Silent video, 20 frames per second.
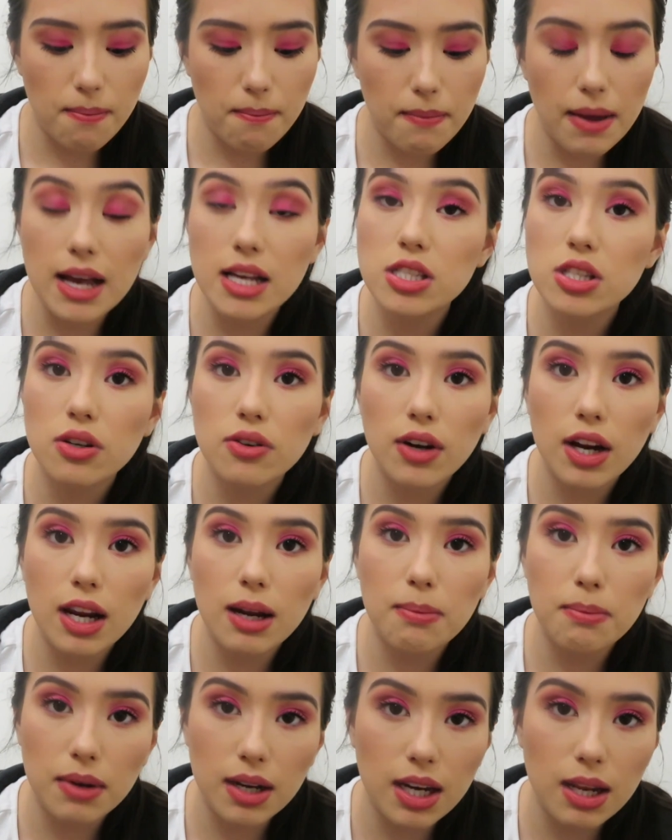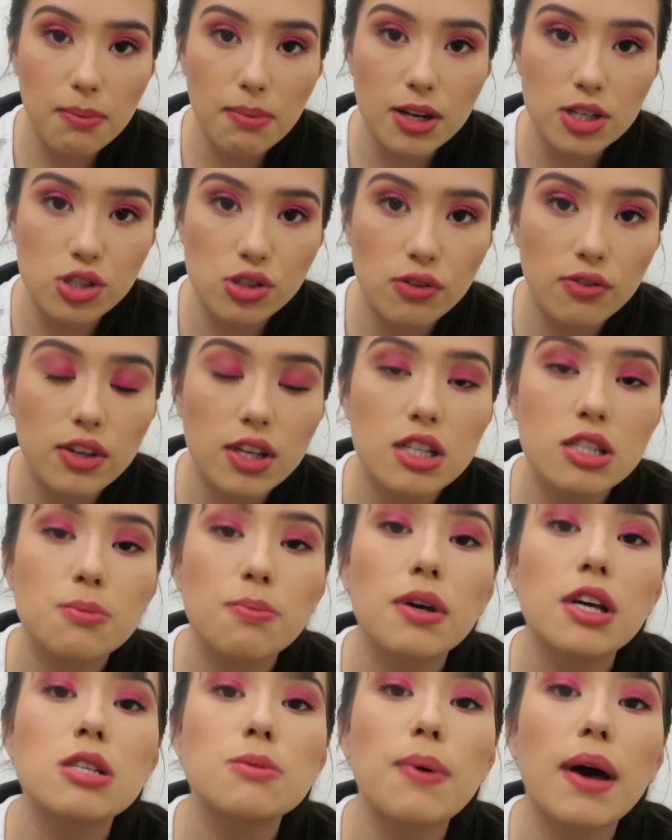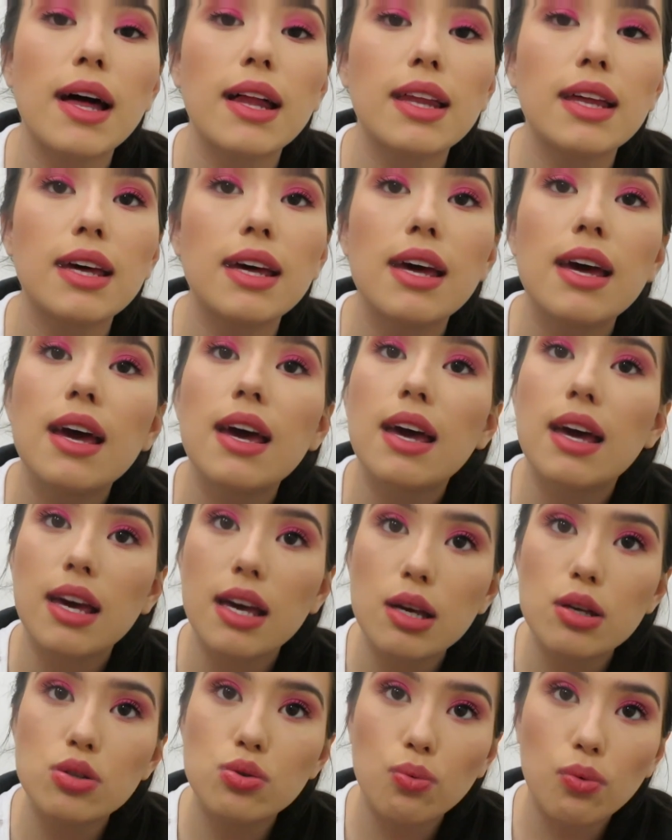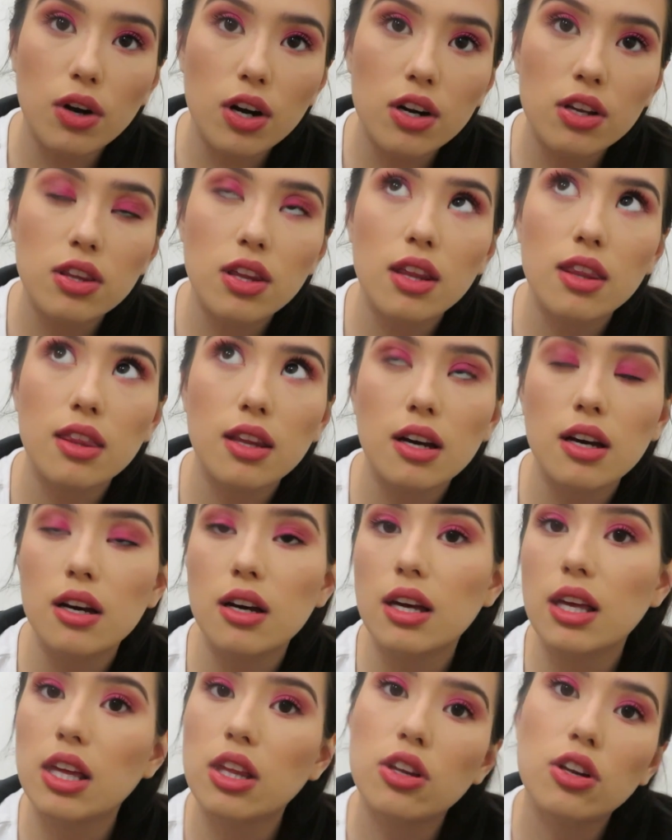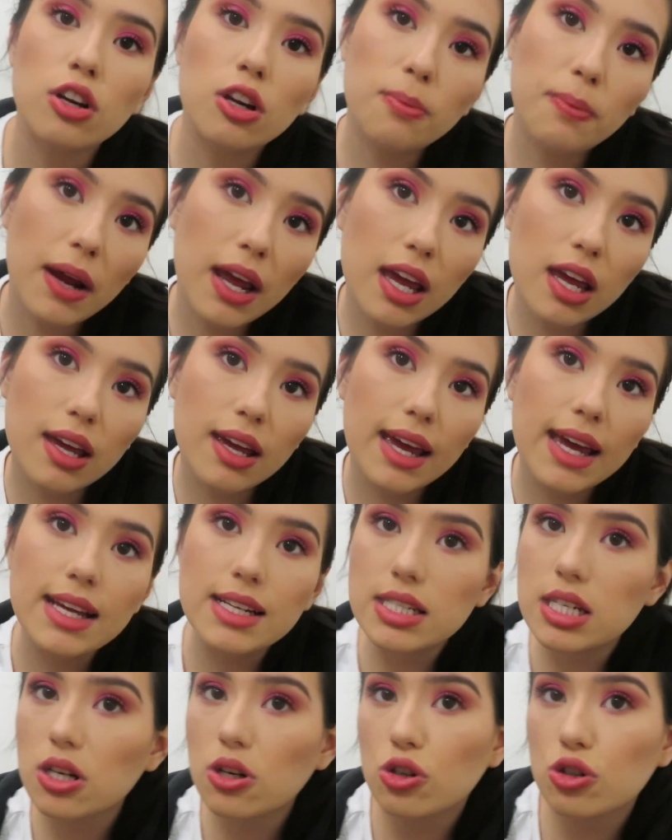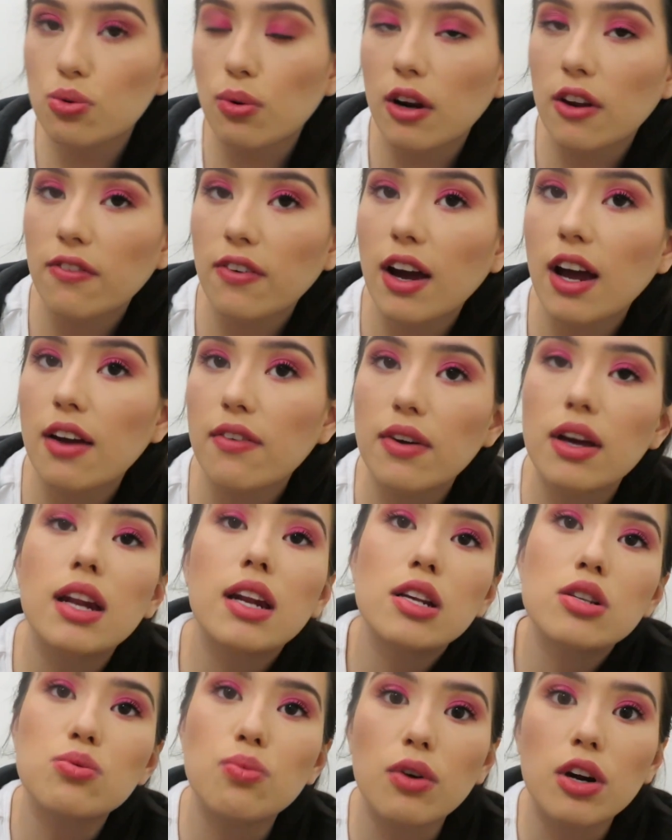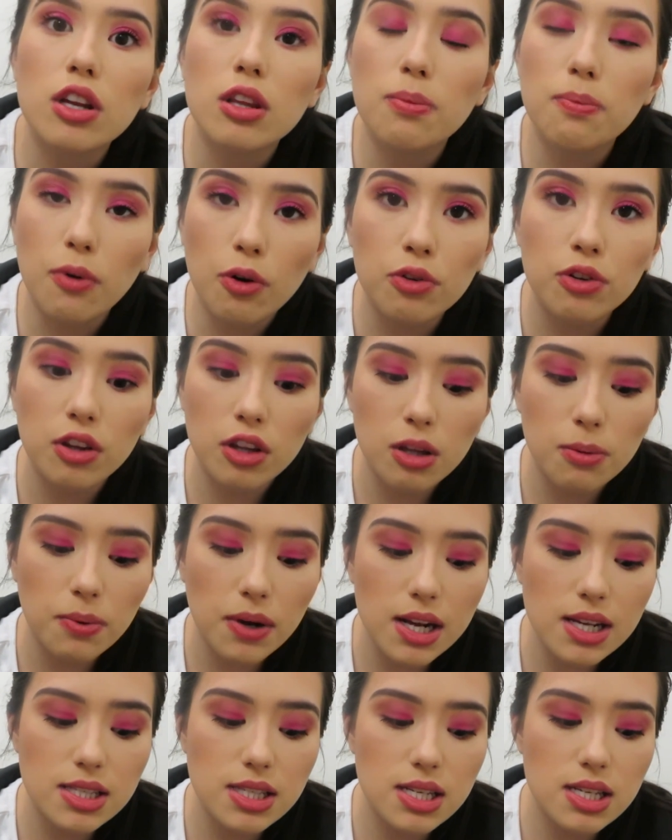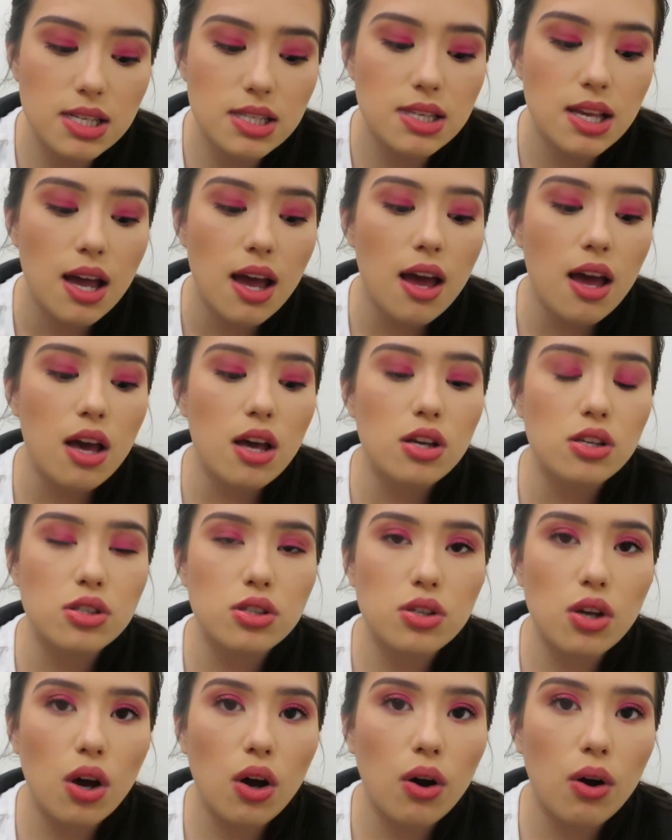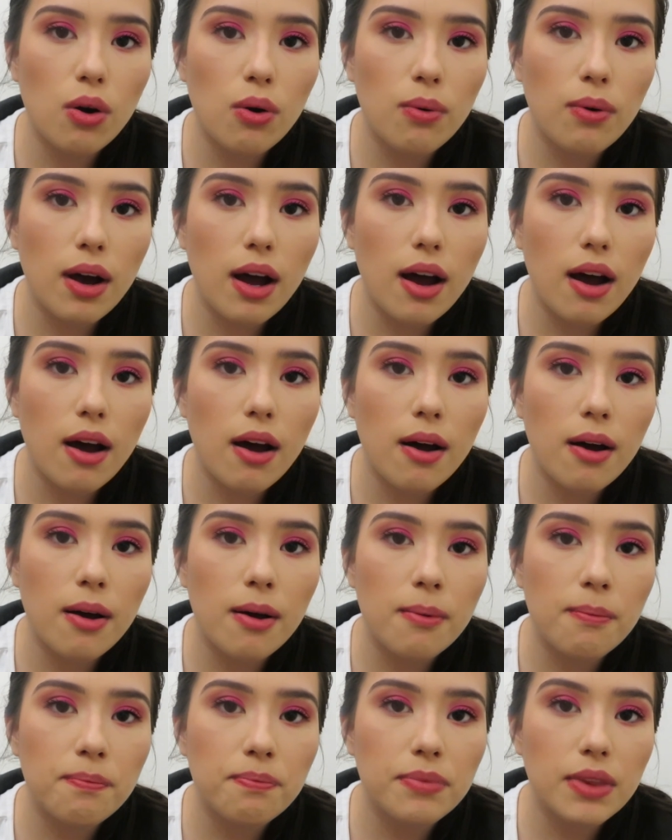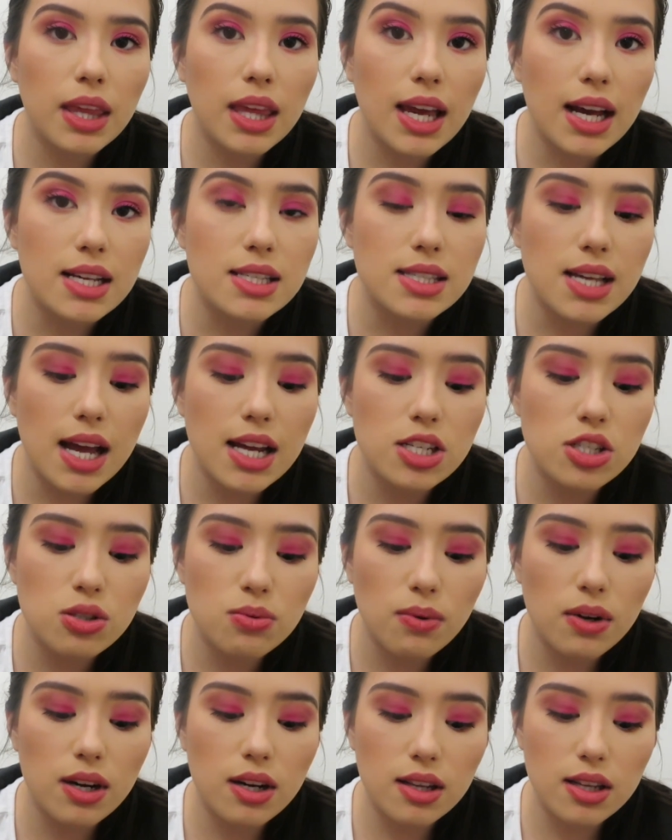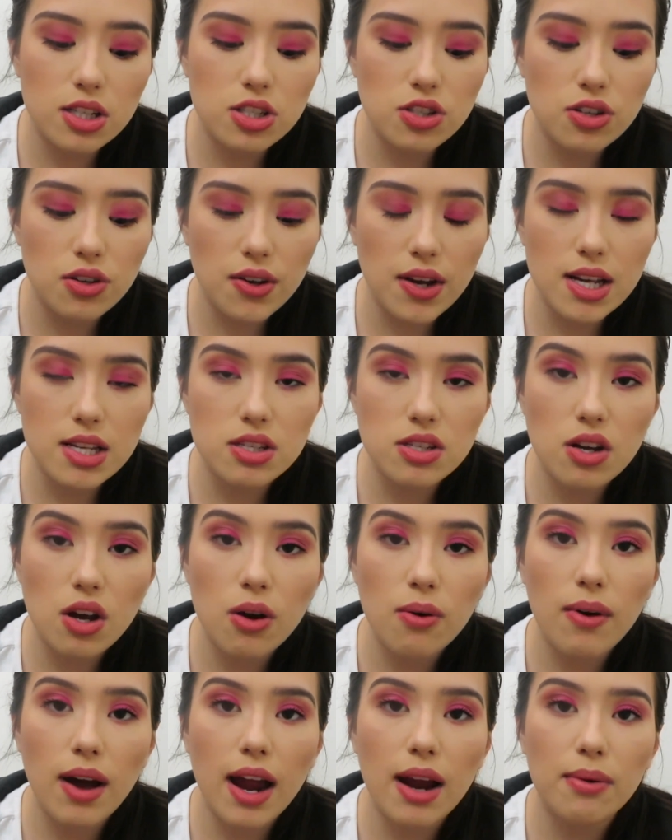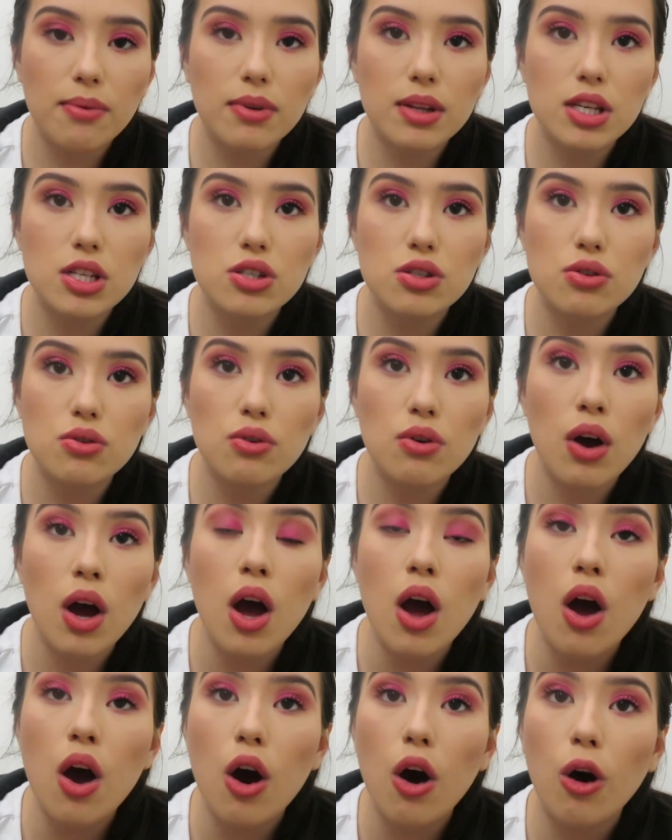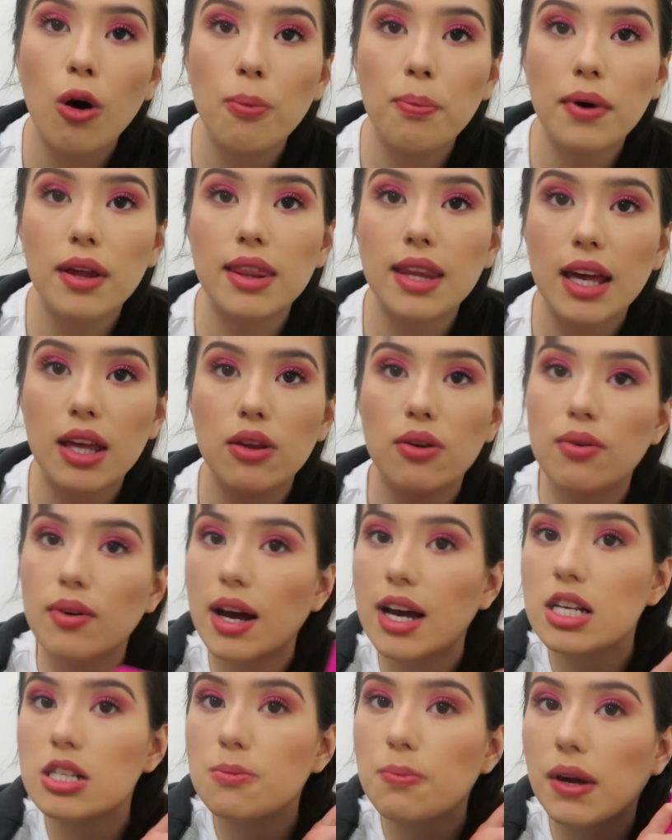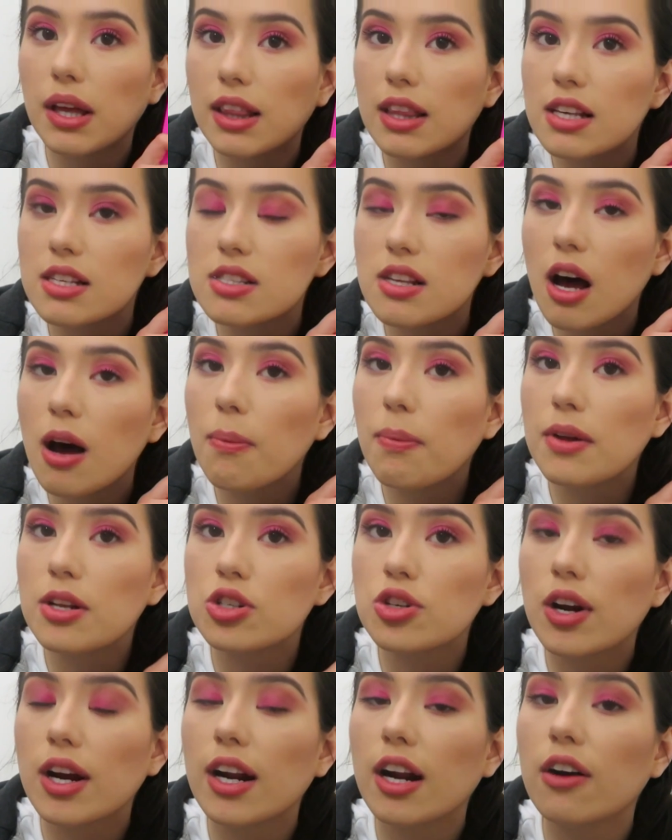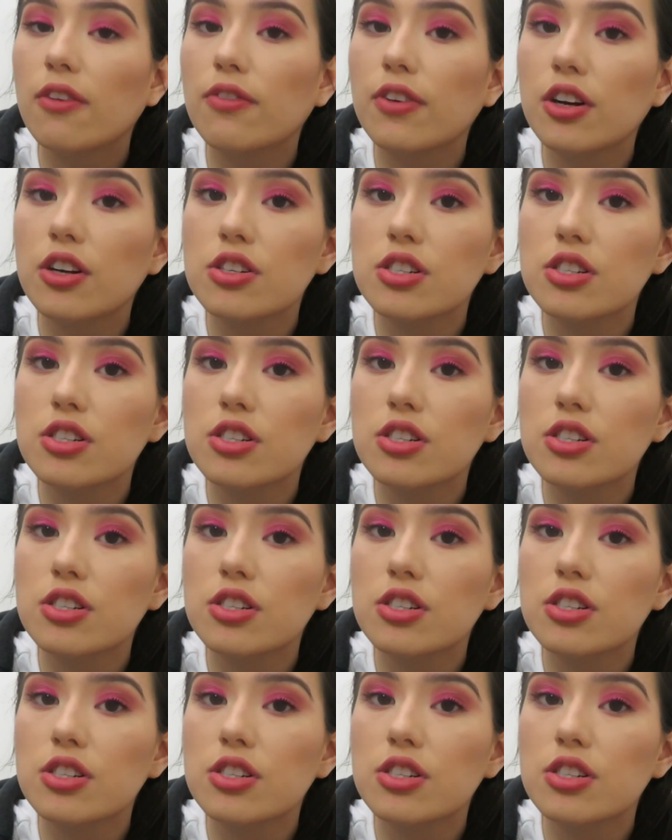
Masquerade Mini by Juvia's Place palette is worth the, either you're paying $18 or $25, it is worth both of the prices. So yes, I just wanted to let you guys know. I really do hope that you guys pick this up and try it out for